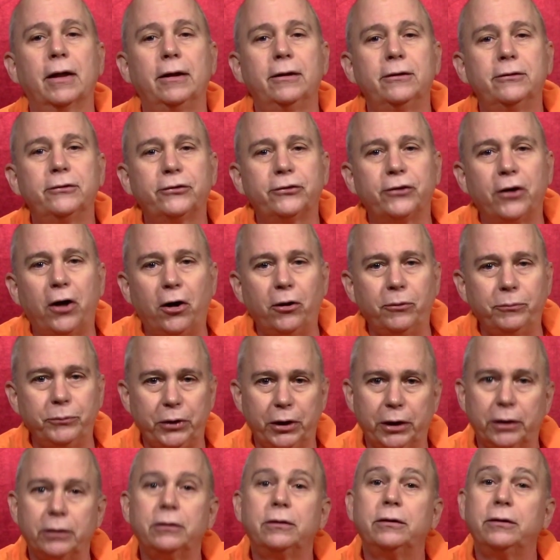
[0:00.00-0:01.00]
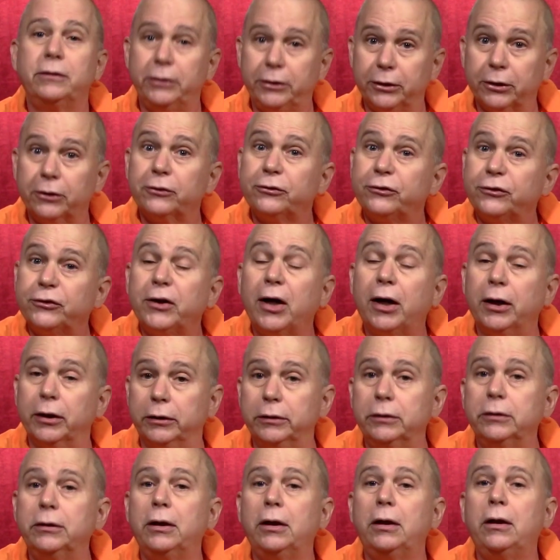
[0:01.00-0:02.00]
Saumya, dear
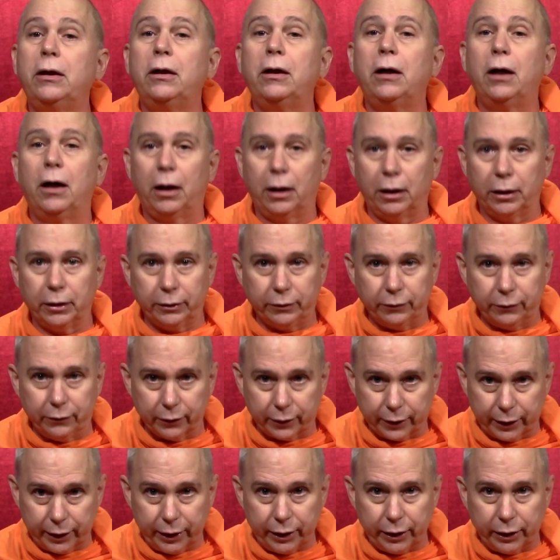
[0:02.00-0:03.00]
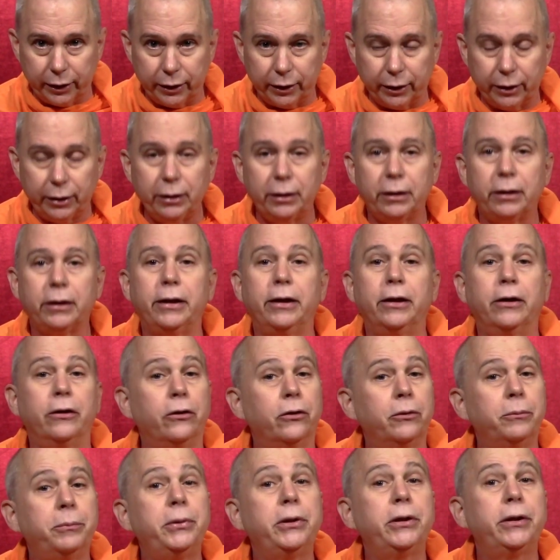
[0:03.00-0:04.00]
son, agre, in
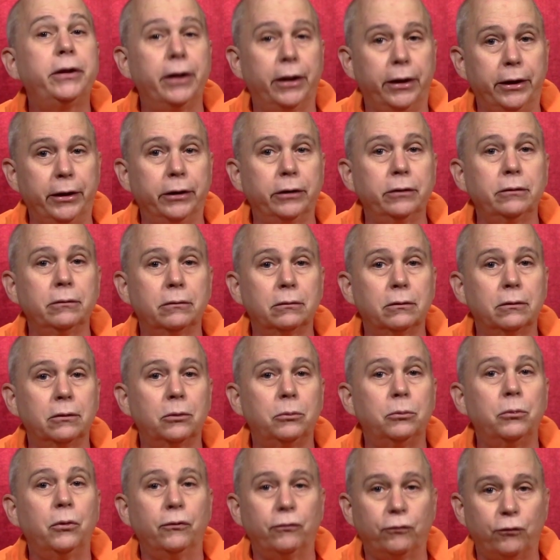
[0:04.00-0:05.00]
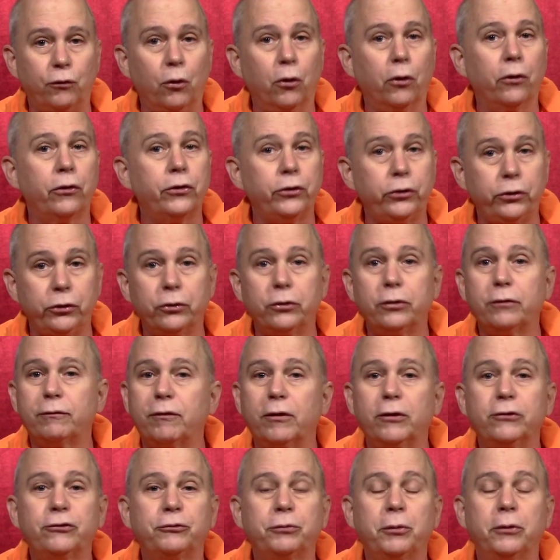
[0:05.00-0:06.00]
the beginning, before the
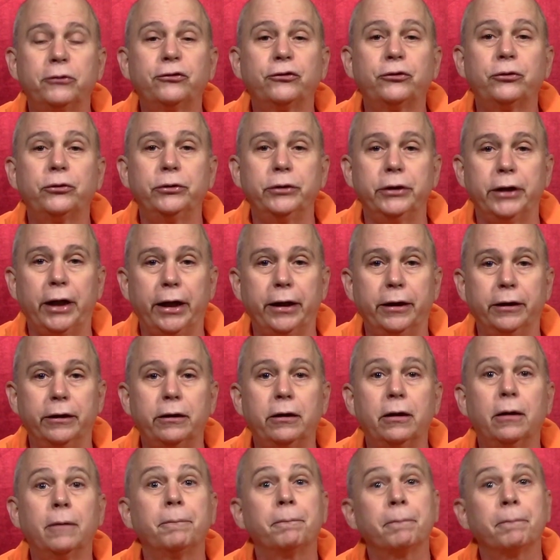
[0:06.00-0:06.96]
universe was created,